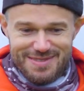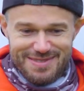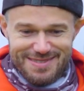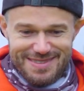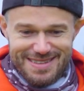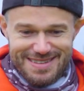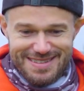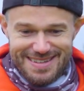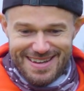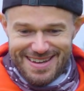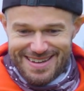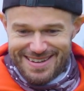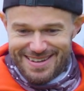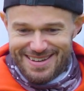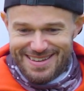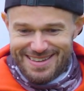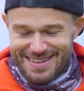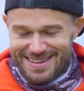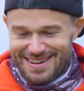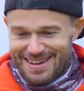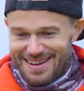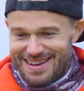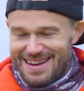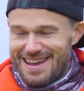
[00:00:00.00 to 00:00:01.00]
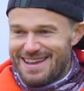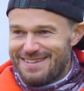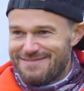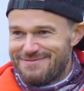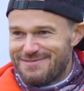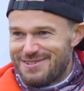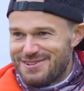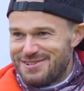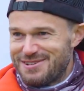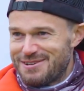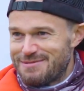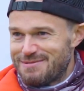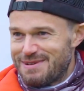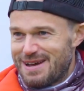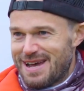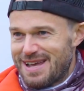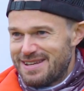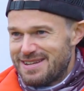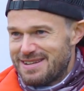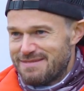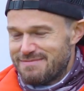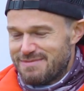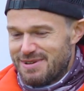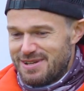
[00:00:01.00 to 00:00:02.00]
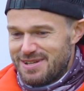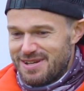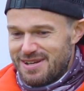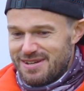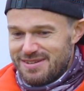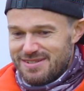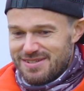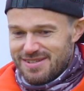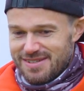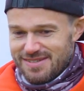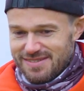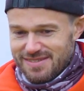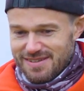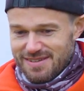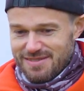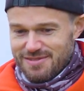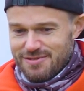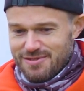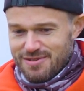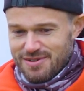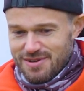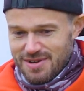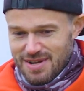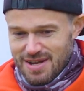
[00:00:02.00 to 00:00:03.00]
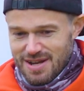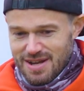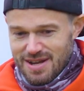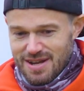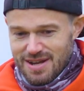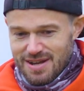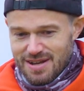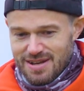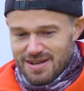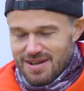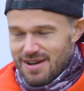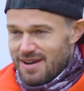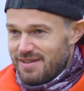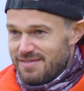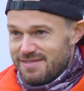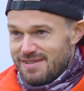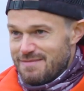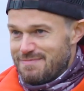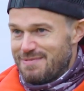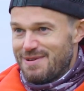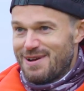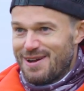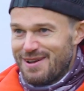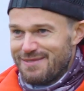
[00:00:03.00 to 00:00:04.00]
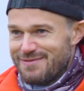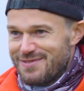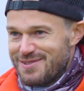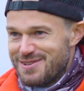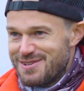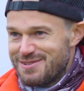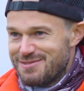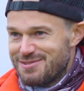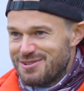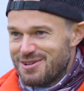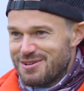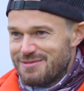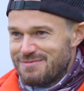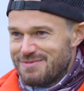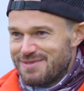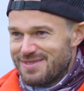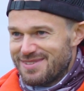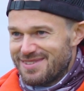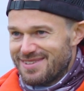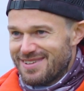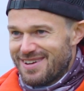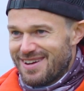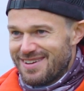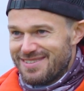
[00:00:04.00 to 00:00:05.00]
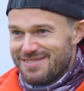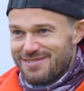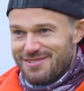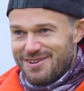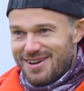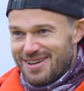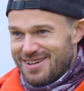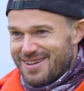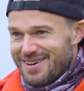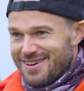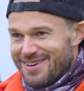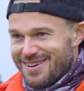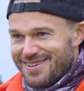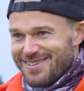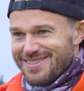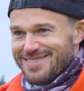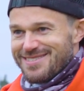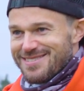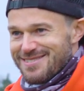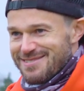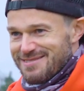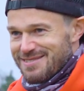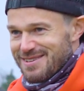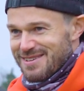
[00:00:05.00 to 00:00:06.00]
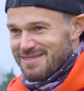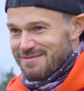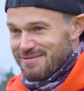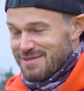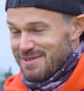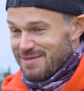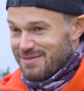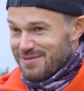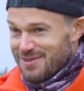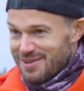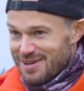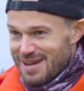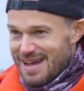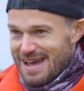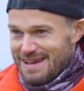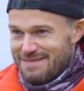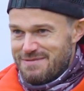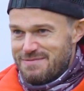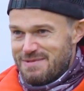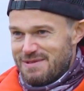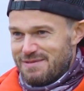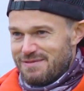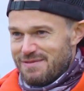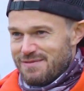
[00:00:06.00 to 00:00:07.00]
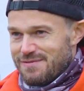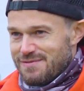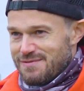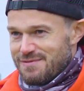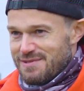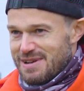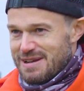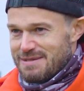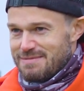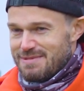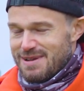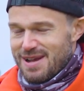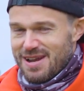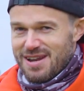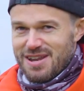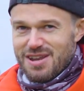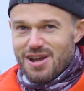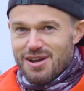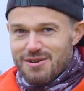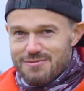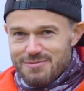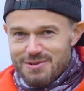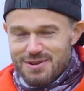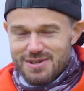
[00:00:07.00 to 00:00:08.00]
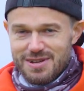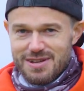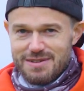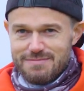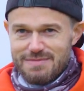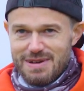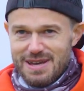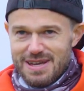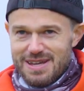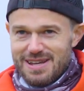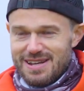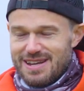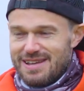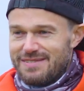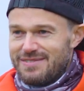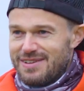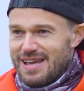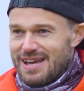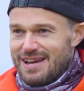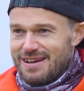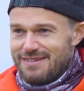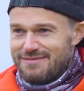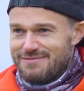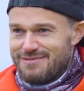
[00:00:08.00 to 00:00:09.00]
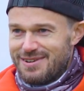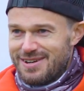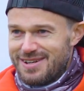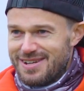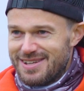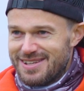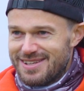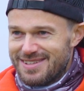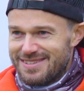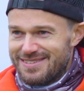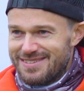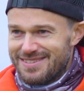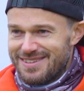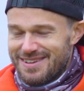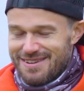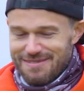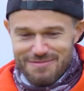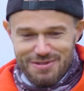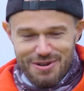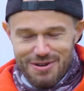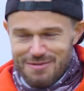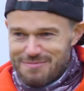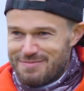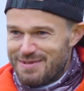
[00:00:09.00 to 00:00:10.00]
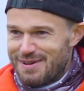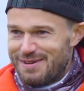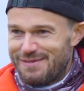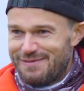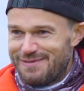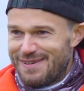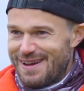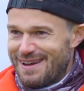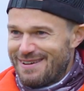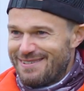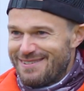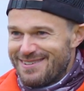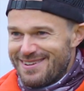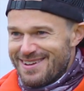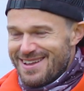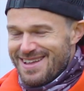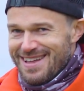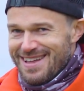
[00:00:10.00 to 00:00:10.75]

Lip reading: the day I left my job, I handed in my notice, I thought I was still applying for new jobs. I thought I can't do this, but you've got to have a bit of a fallout plan. No one can make a living out of running. I'm not Mo Farah